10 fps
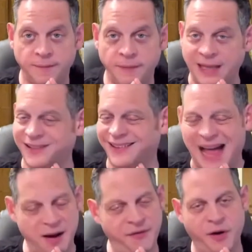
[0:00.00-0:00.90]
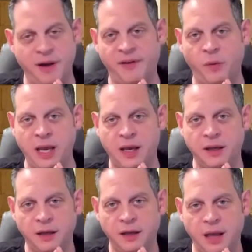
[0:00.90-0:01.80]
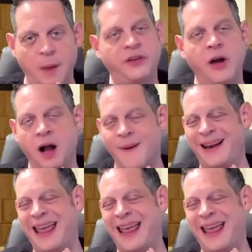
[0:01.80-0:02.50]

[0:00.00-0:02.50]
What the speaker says: It's a lot of fun every week, and we talk about